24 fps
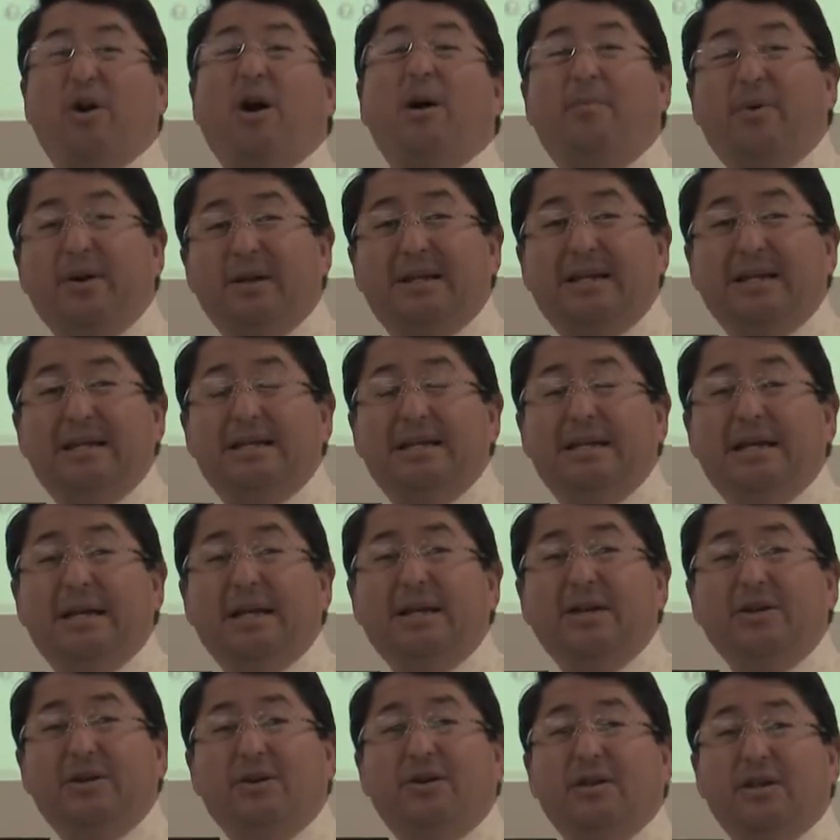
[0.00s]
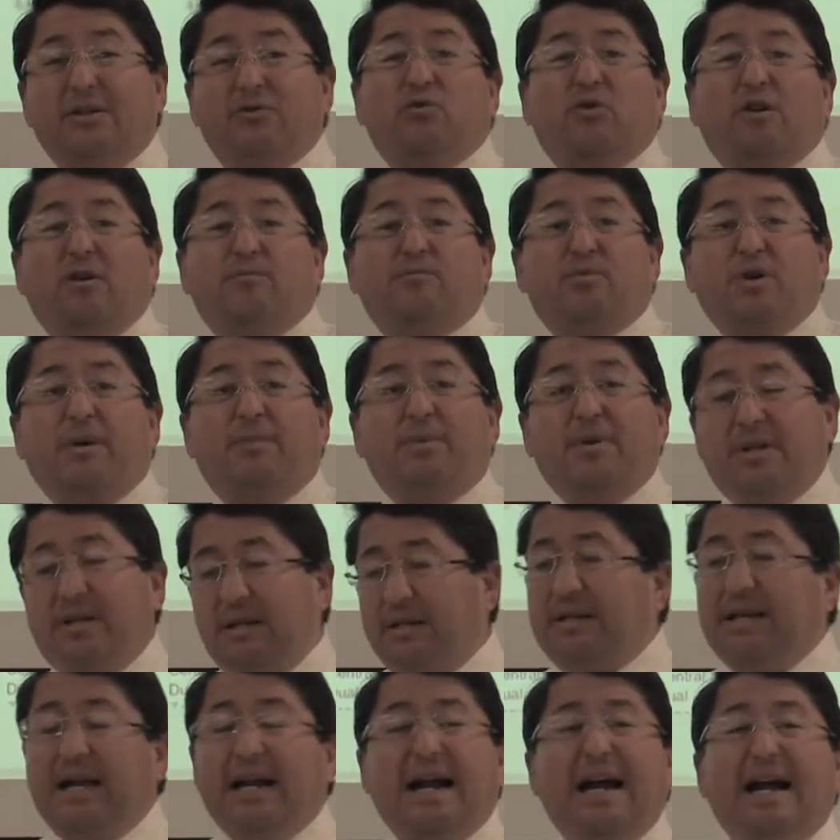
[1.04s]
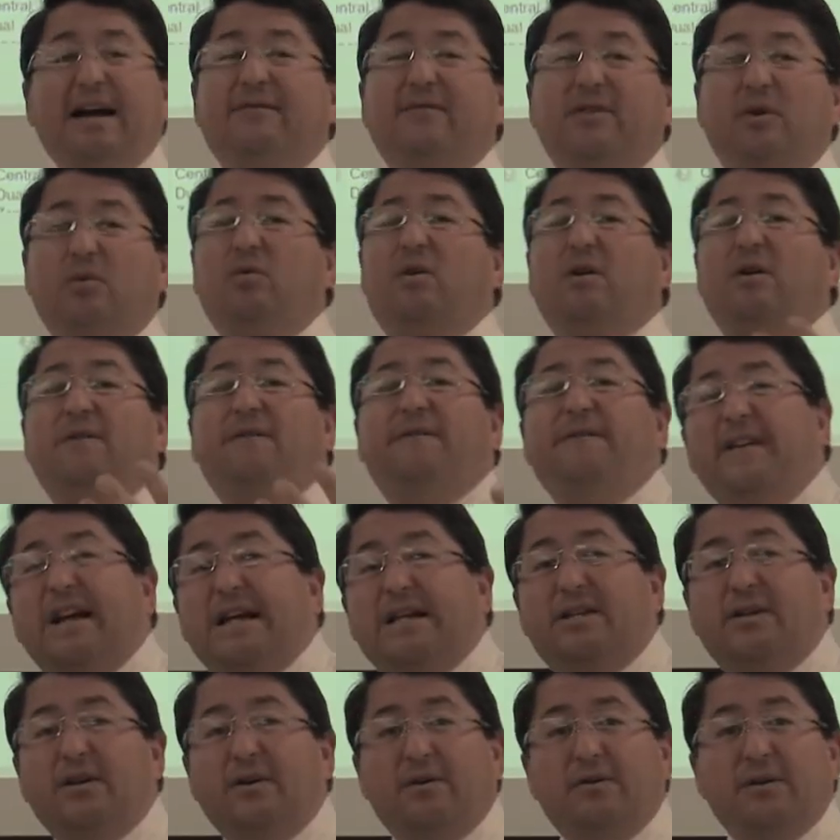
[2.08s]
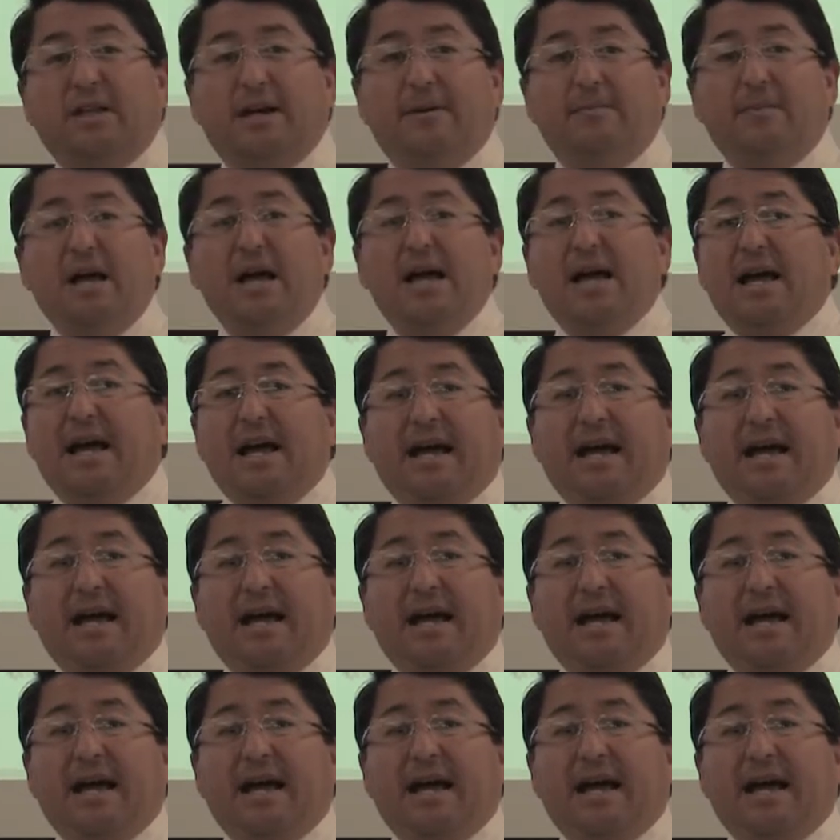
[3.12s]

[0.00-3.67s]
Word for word: properties. You know, the 12 properties that have the word fixer on them.